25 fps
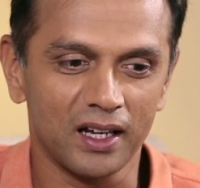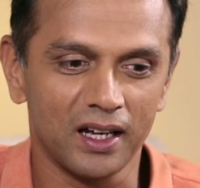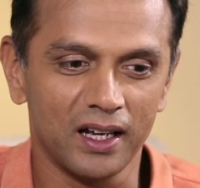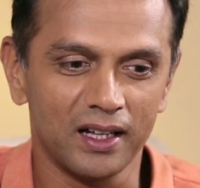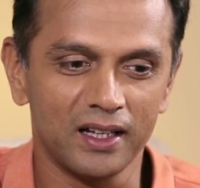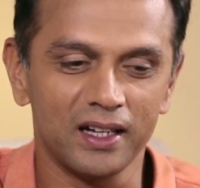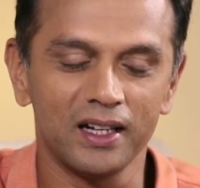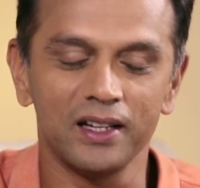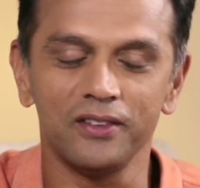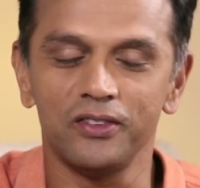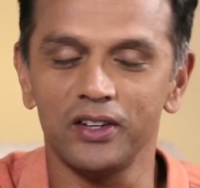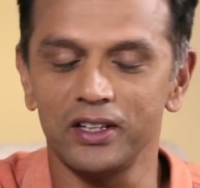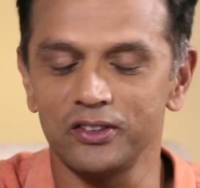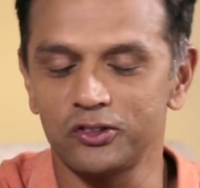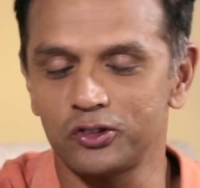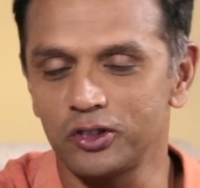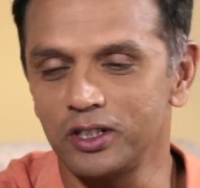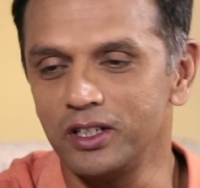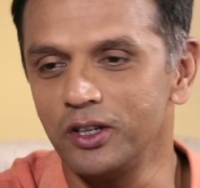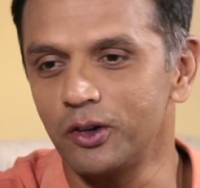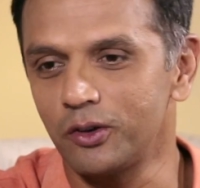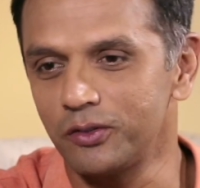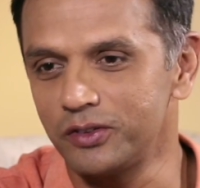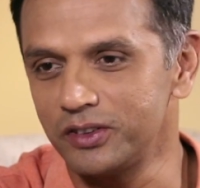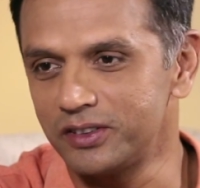and then
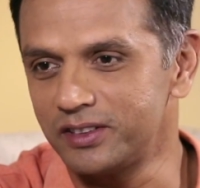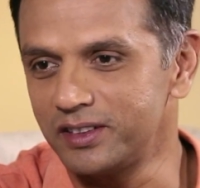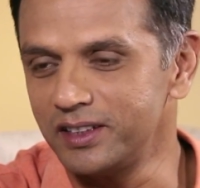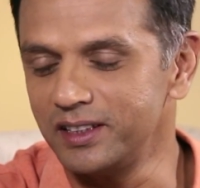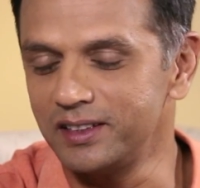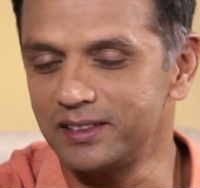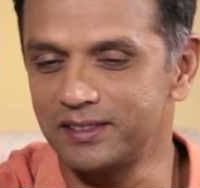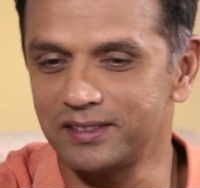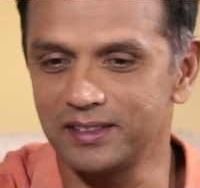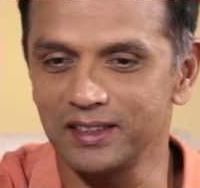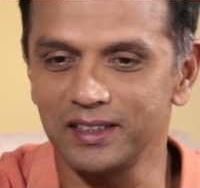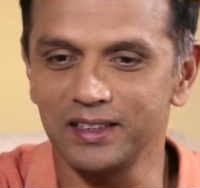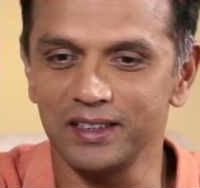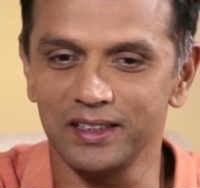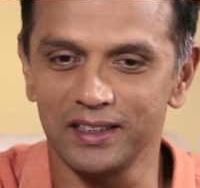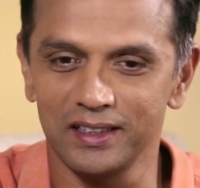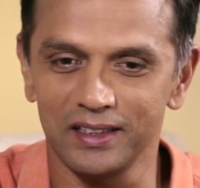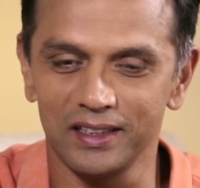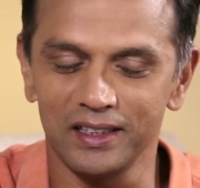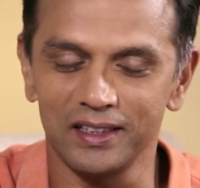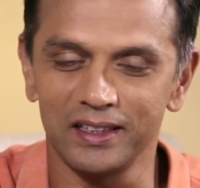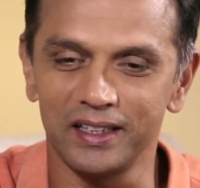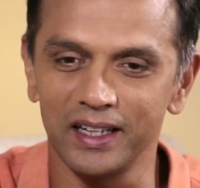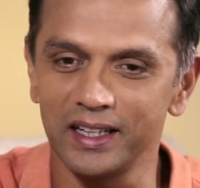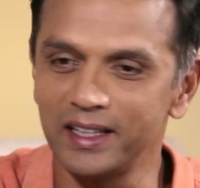eventually, obviously,
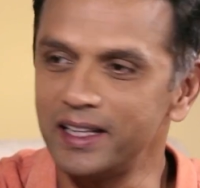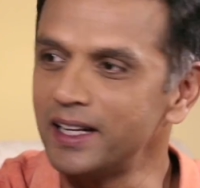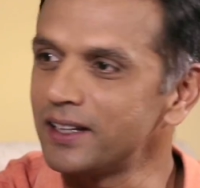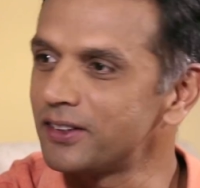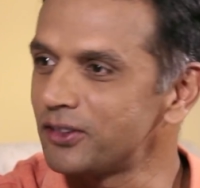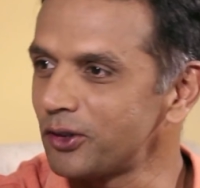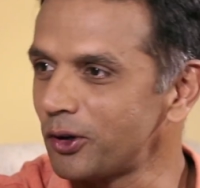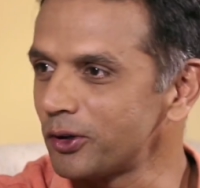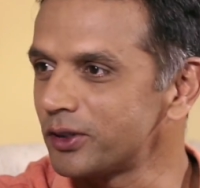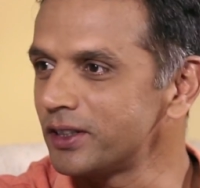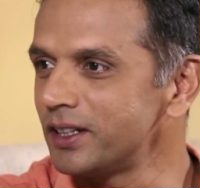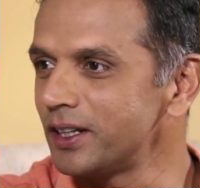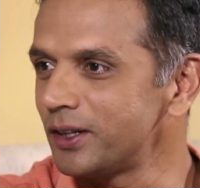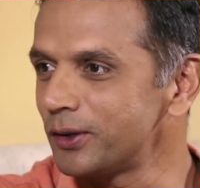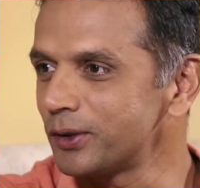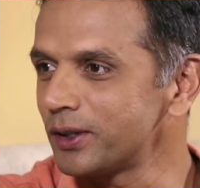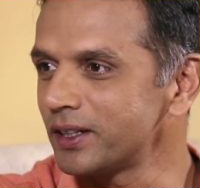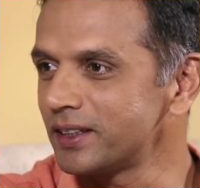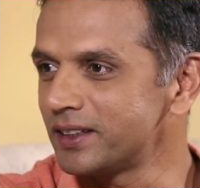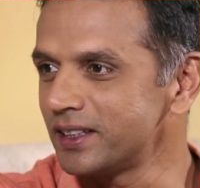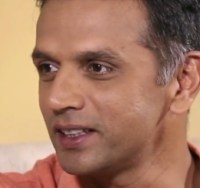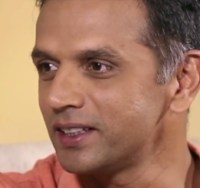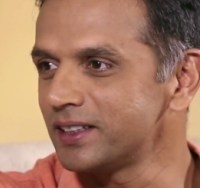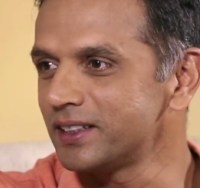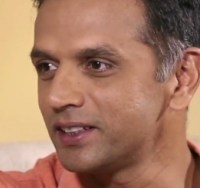it did get sorted out.
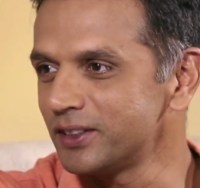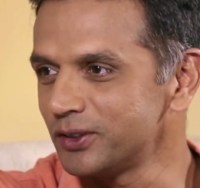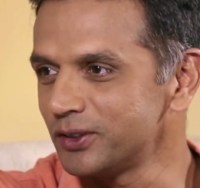I think